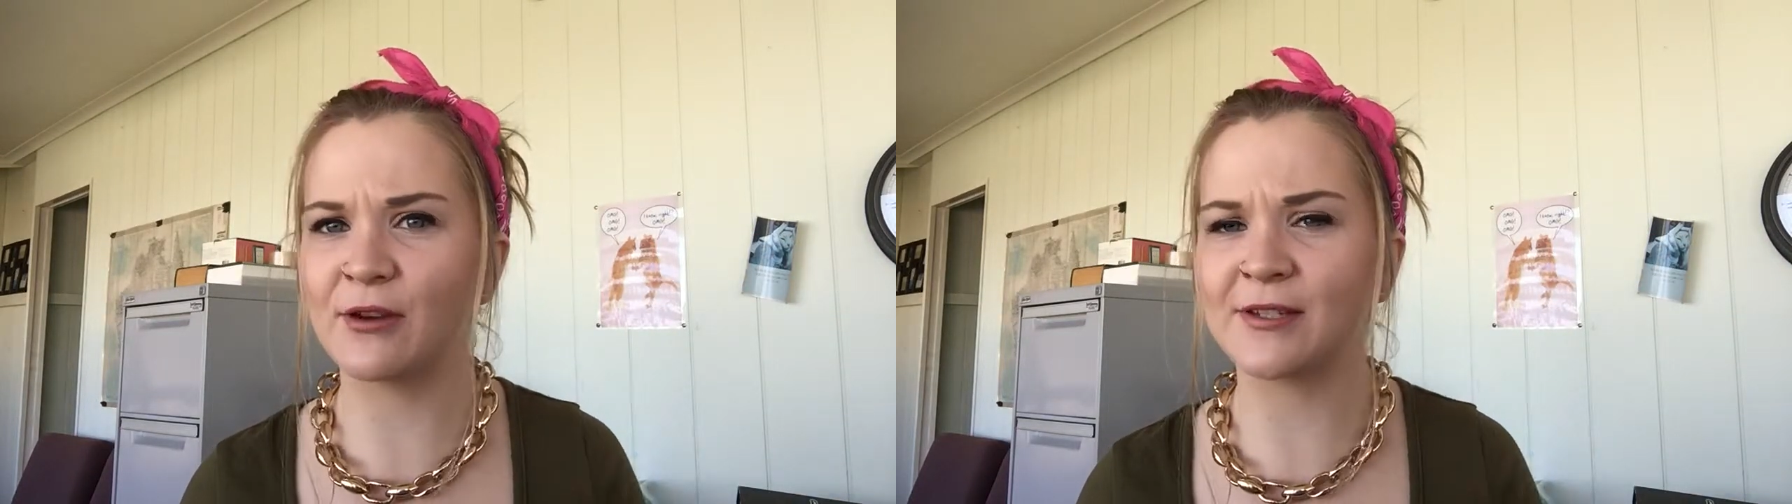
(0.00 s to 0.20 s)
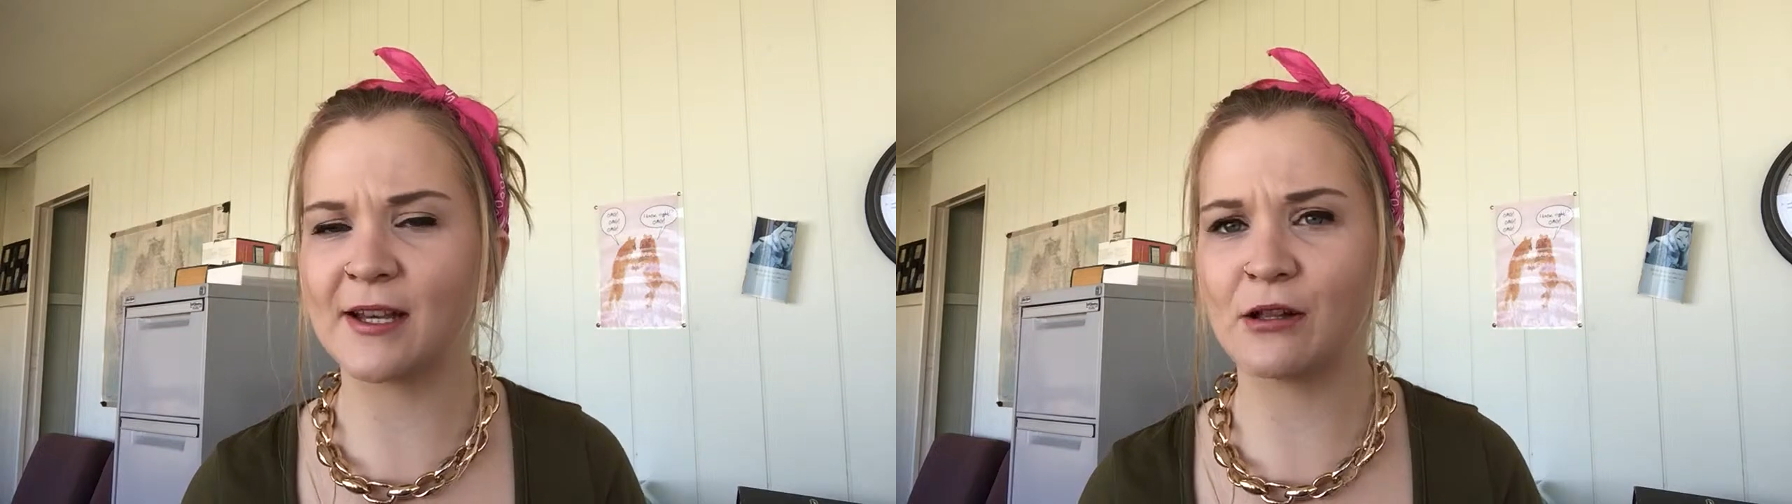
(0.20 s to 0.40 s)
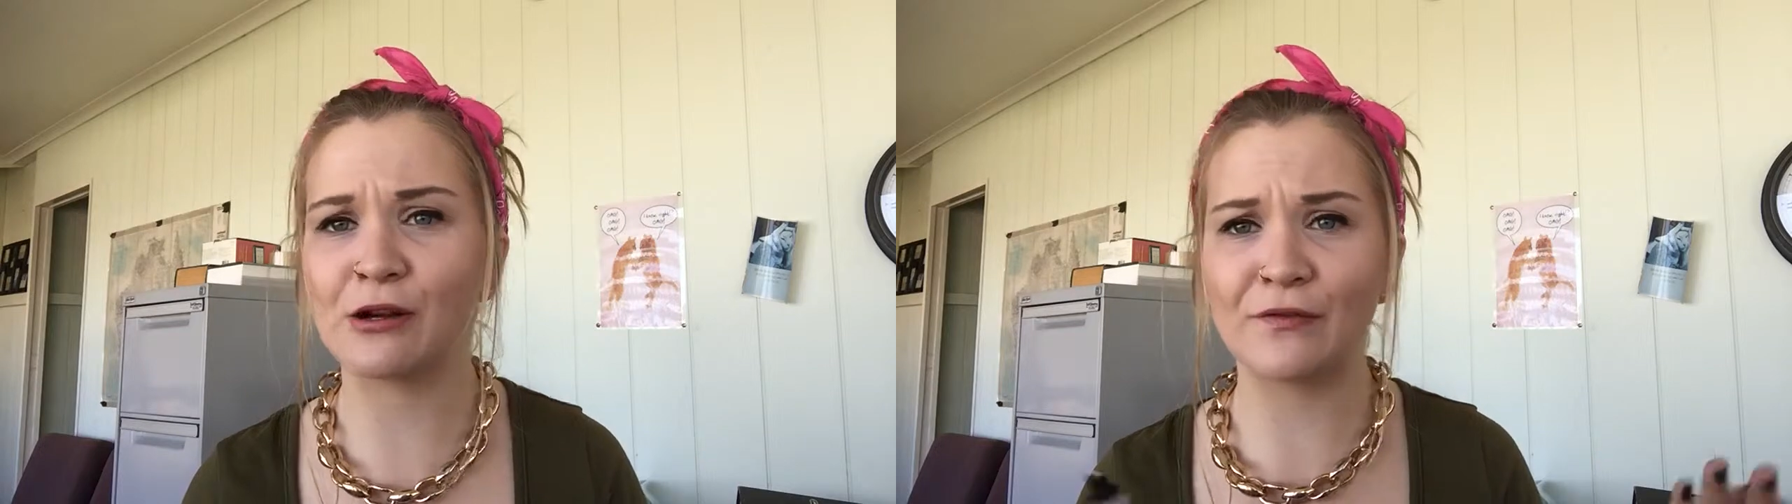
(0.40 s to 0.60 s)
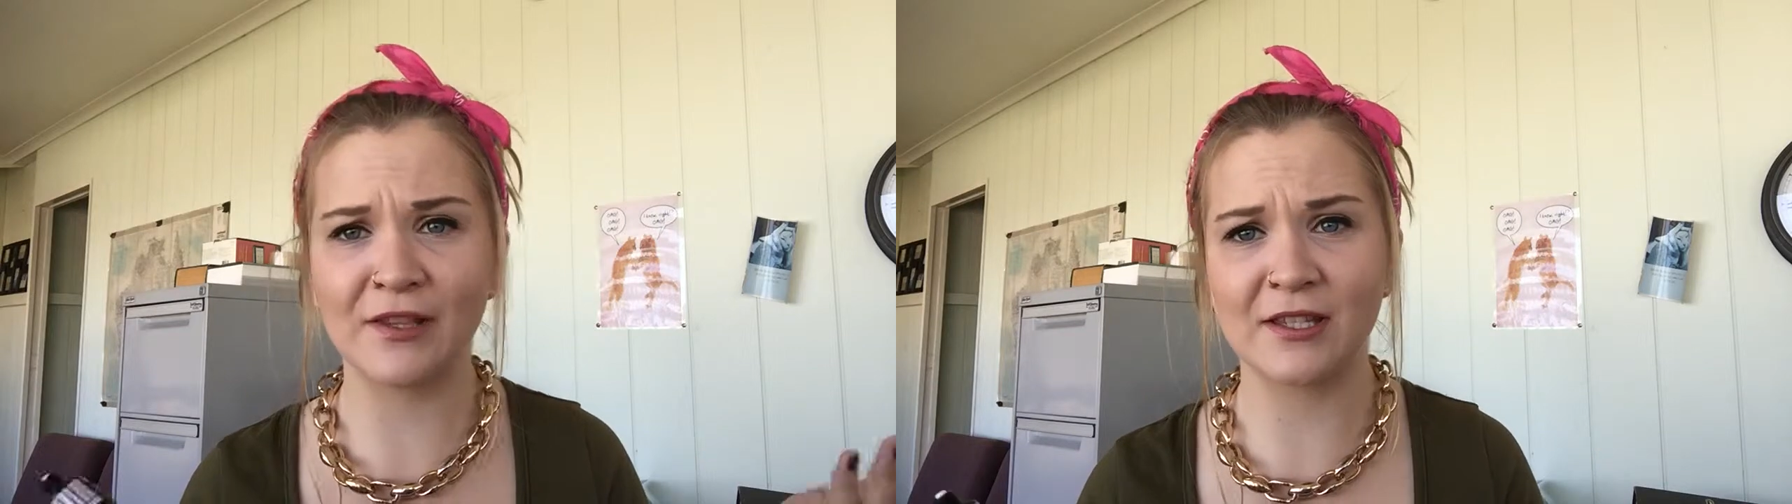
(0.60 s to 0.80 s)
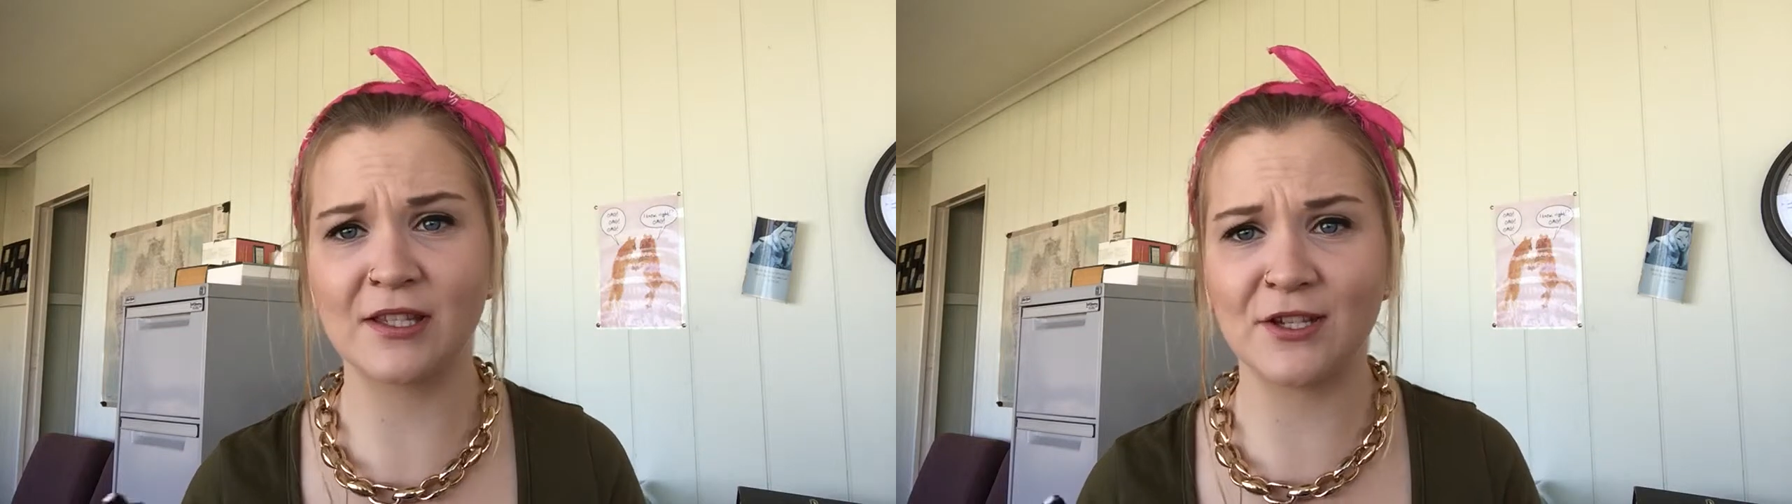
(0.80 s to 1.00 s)
hotel or
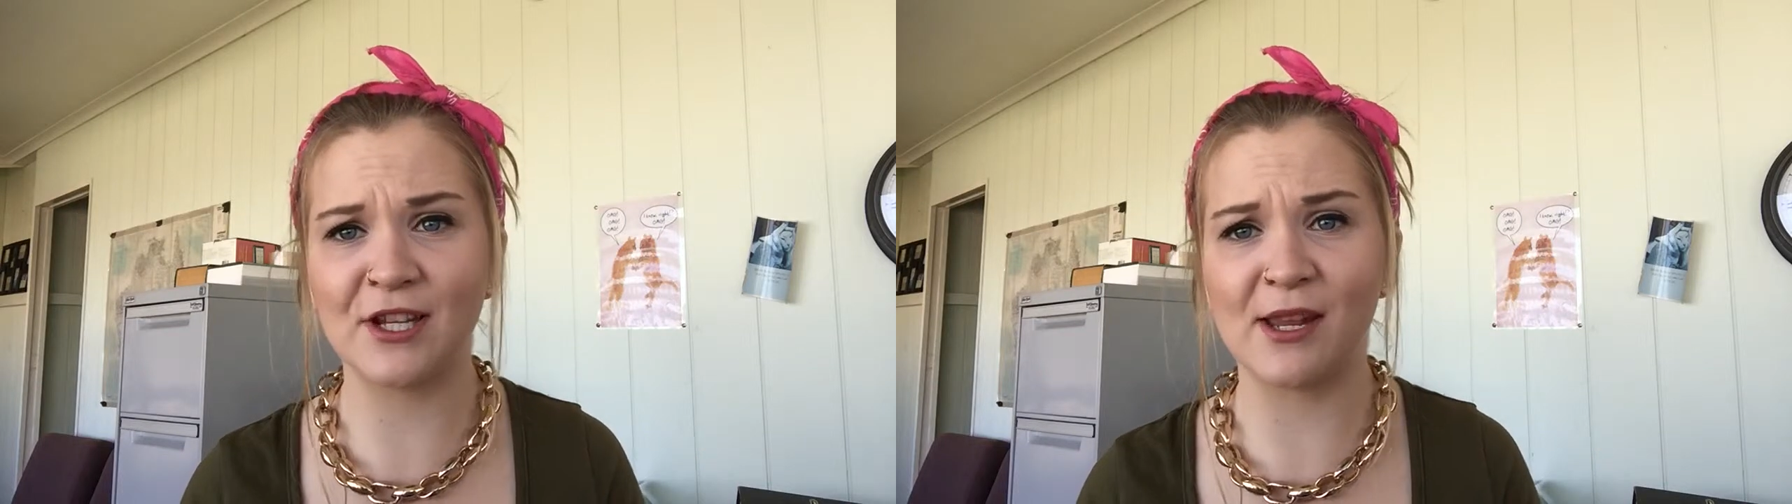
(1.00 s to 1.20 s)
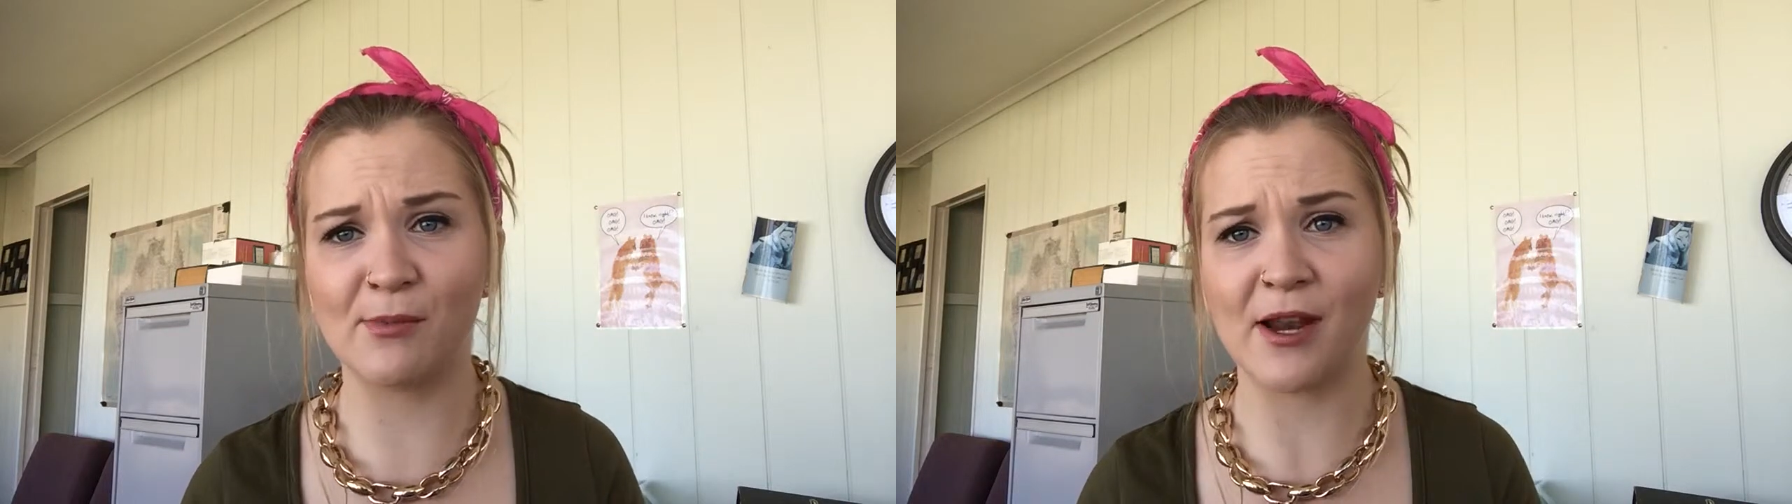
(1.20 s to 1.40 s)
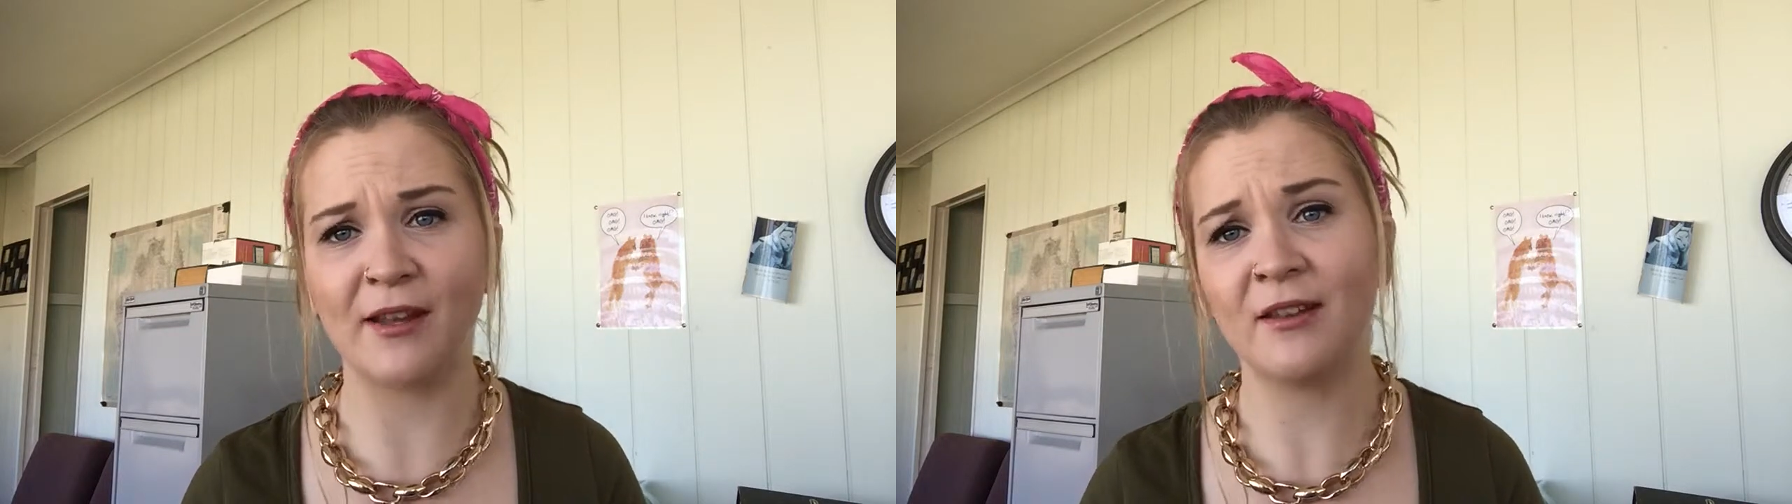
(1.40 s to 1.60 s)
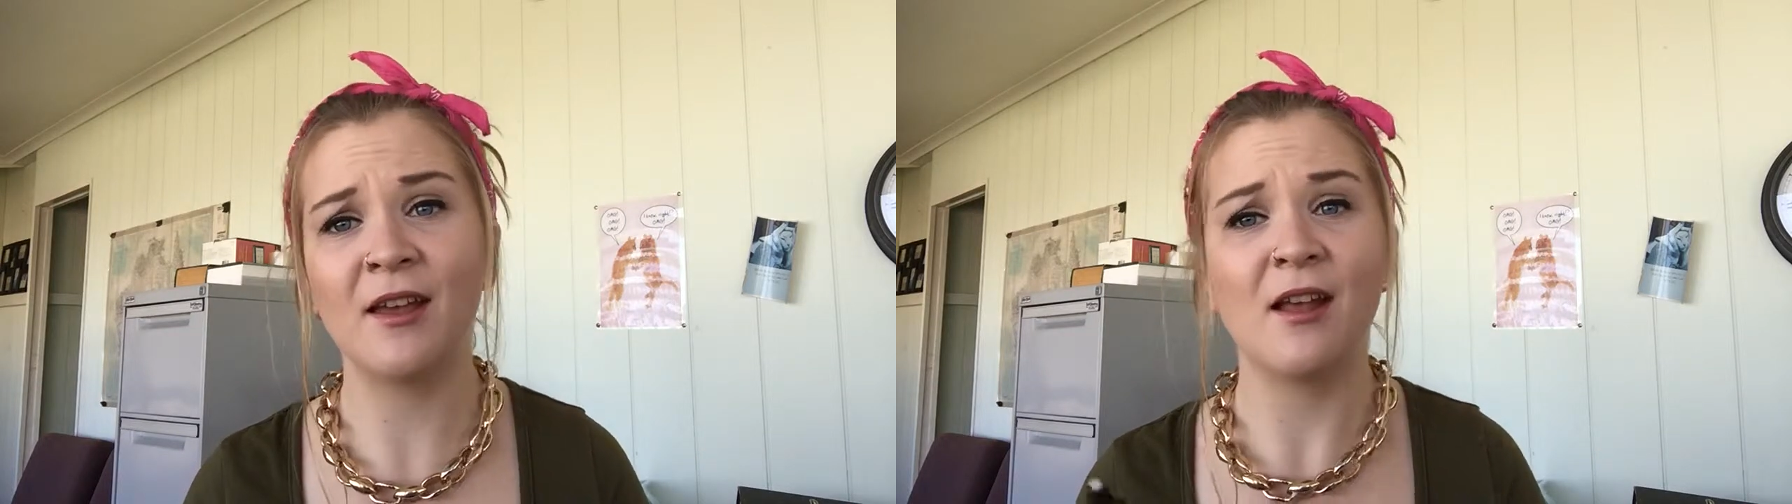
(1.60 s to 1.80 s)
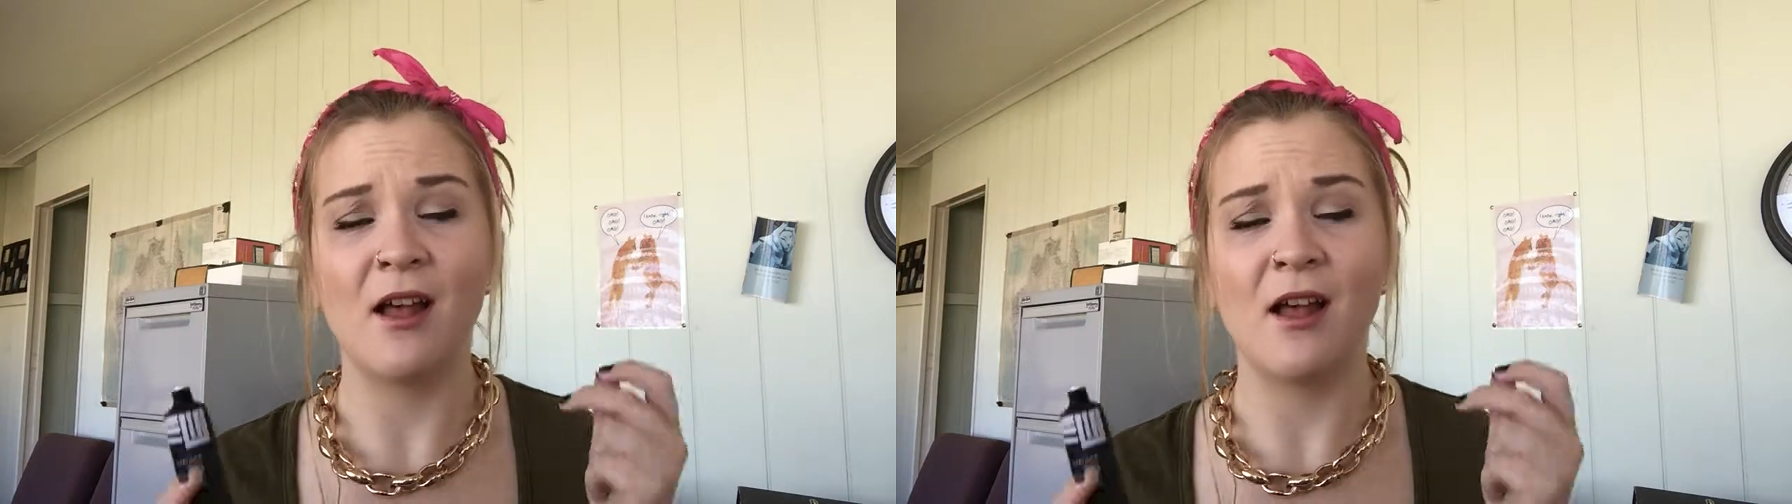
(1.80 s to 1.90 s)
if this is a shitty brand.